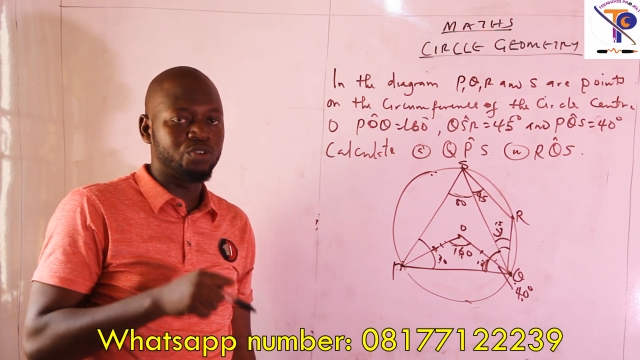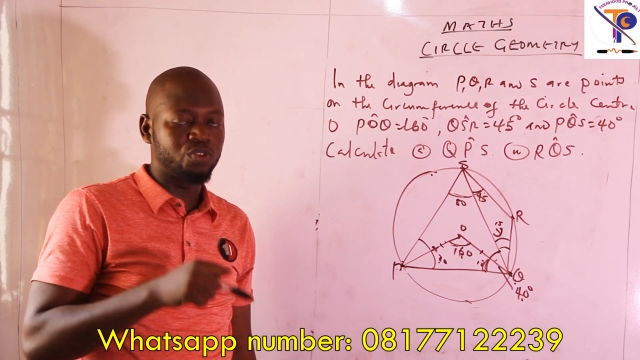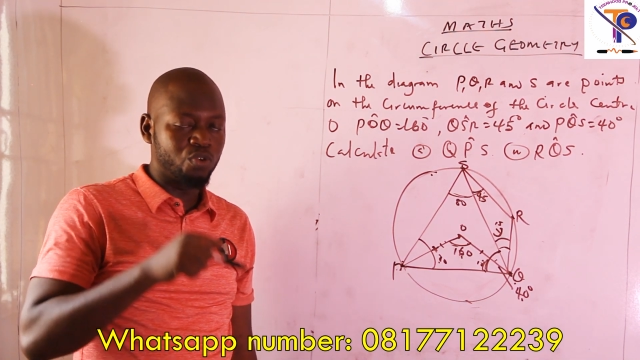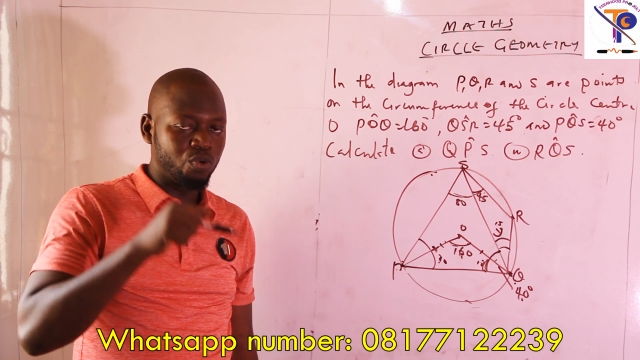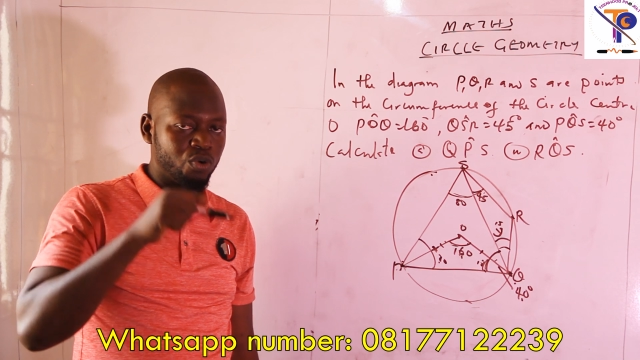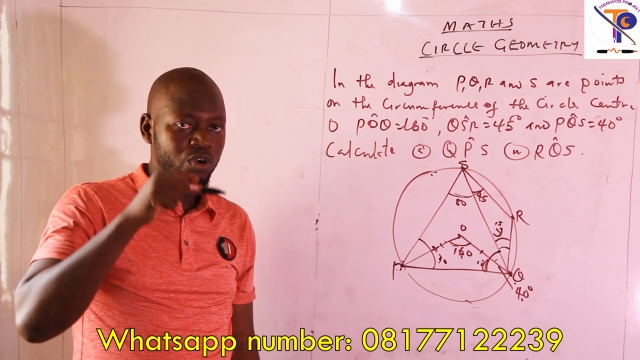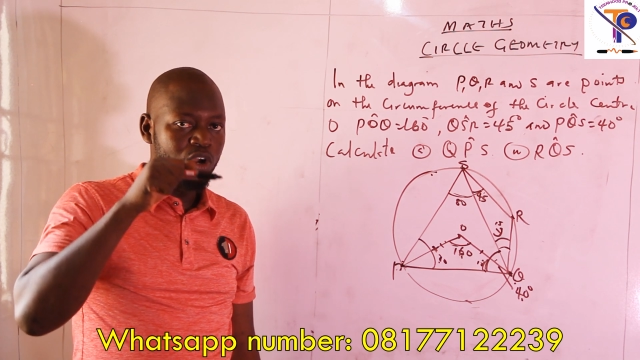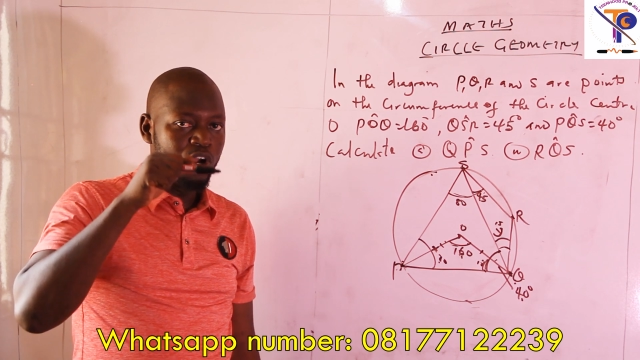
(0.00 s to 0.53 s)

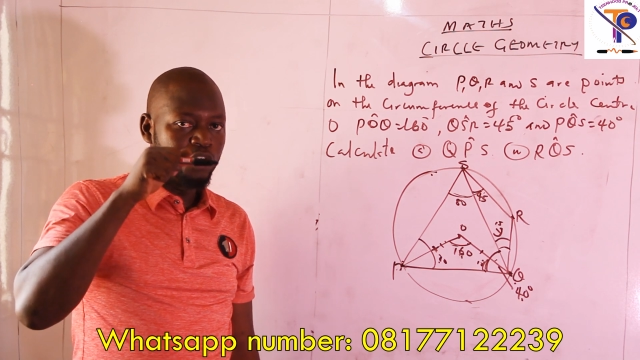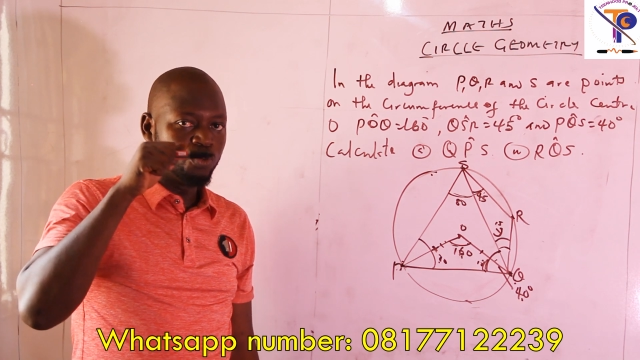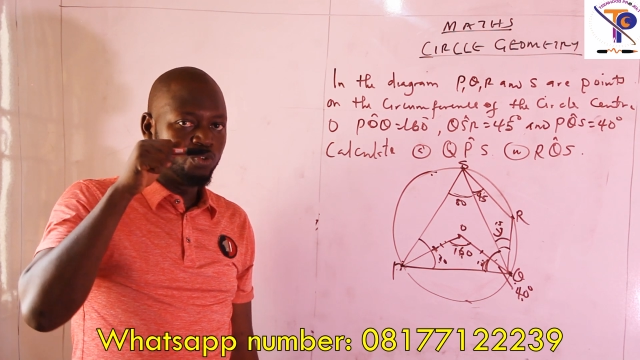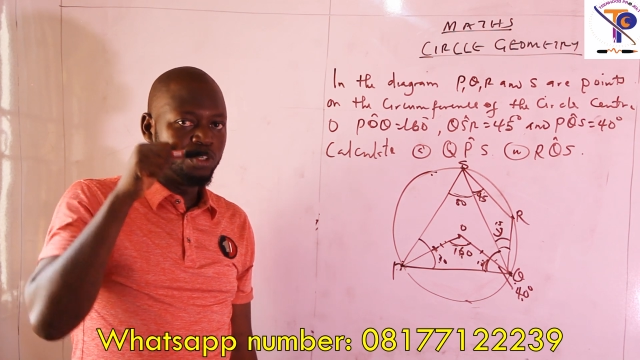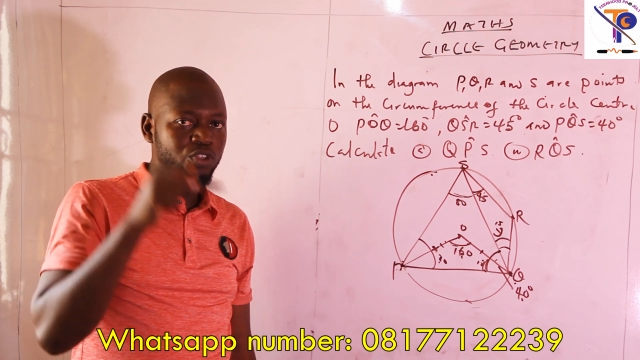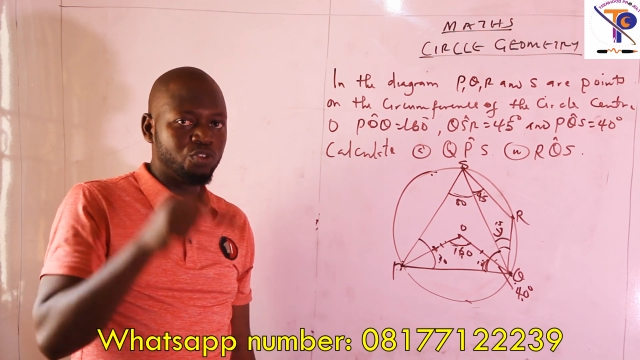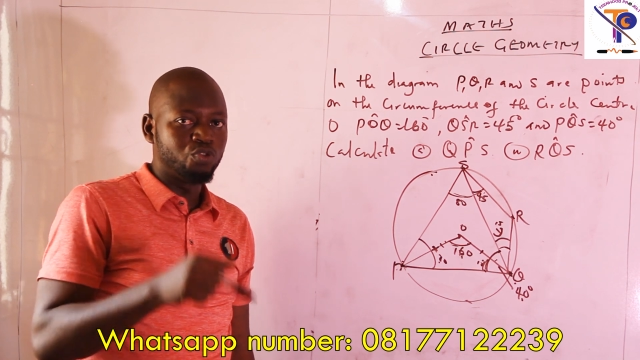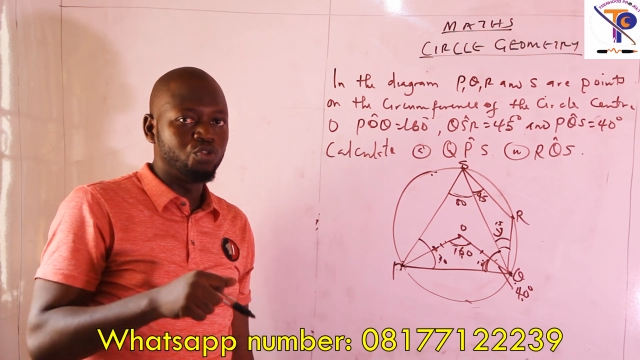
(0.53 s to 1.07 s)
So you
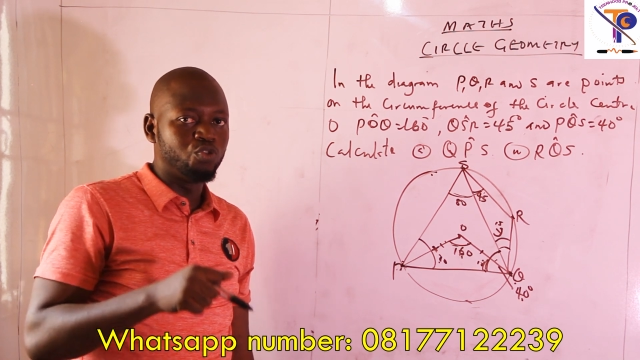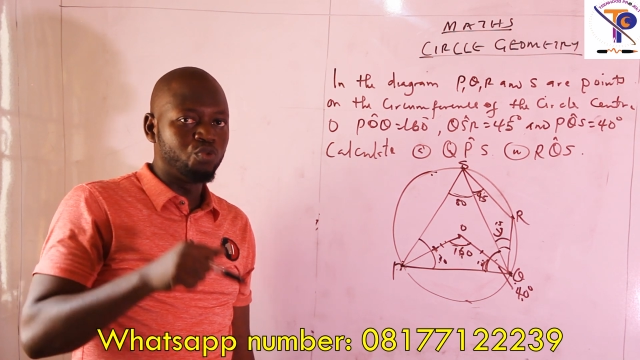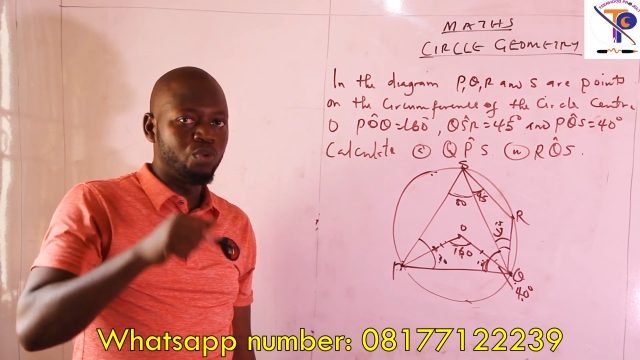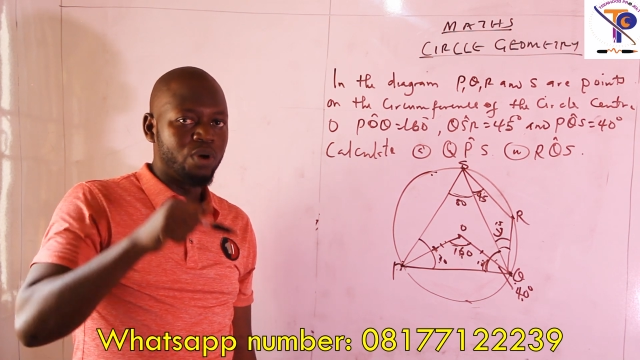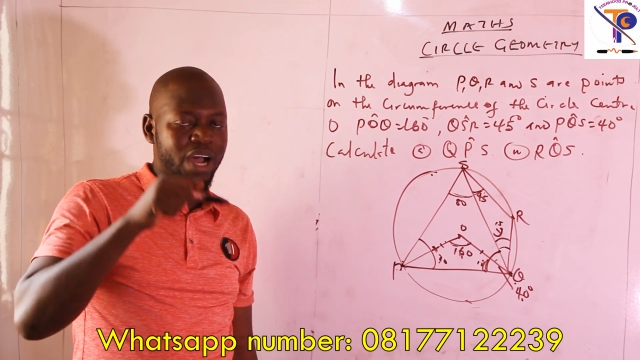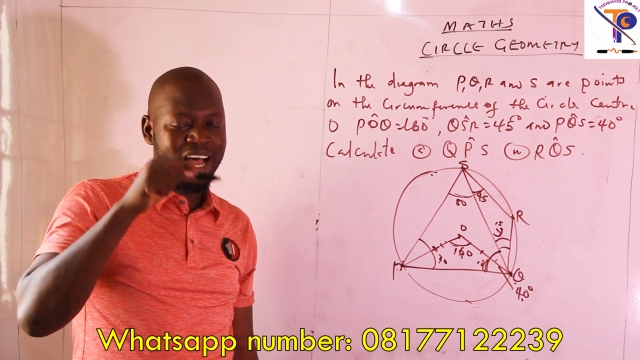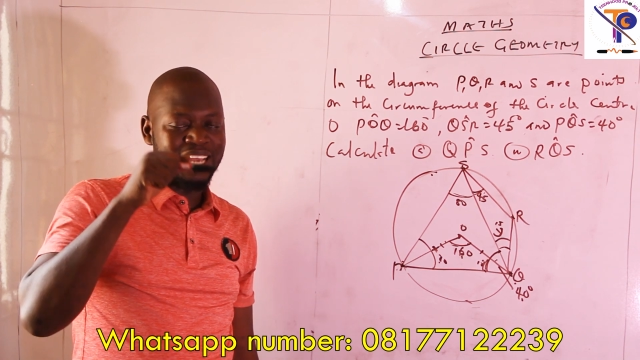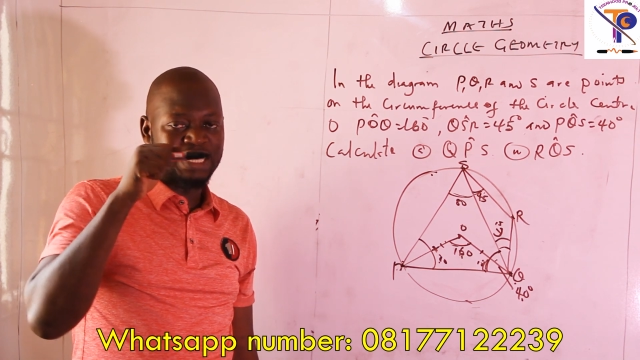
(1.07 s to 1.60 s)
need to
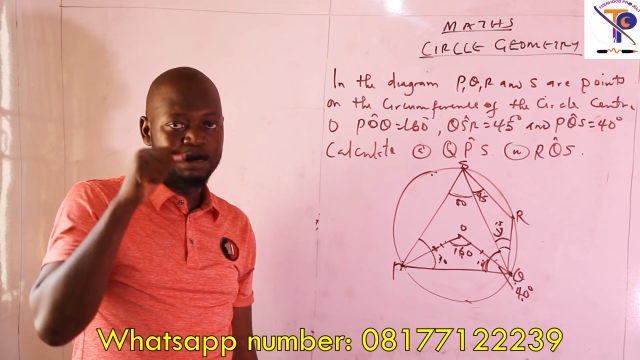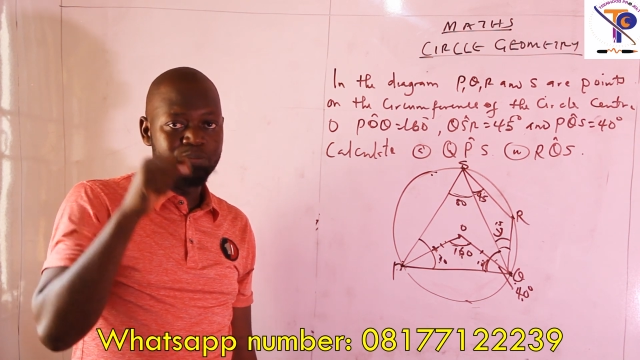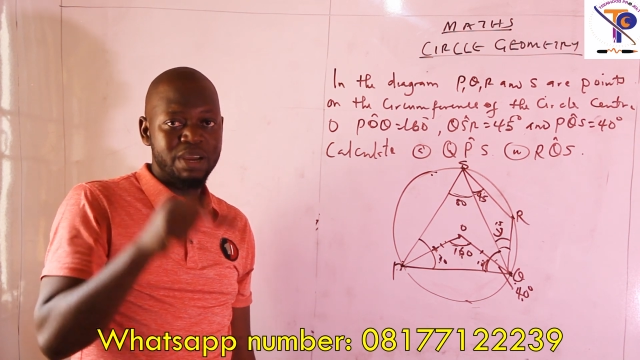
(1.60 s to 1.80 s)
do as